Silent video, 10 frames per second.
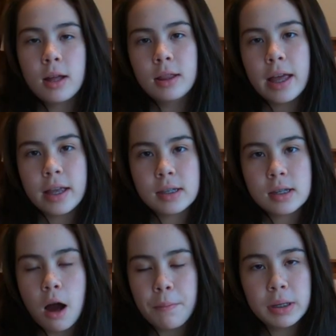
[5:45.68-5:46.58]
let's
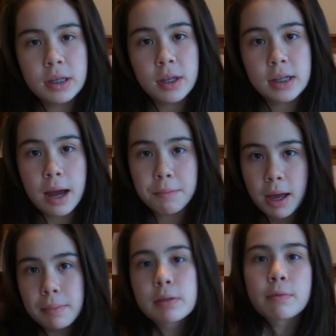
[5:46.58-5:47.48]
hop into the time
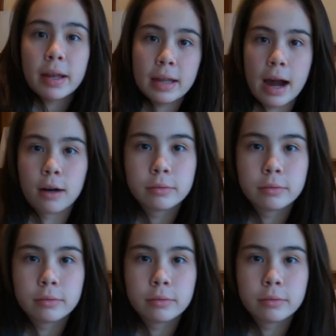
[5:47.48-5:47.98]
lapse right now.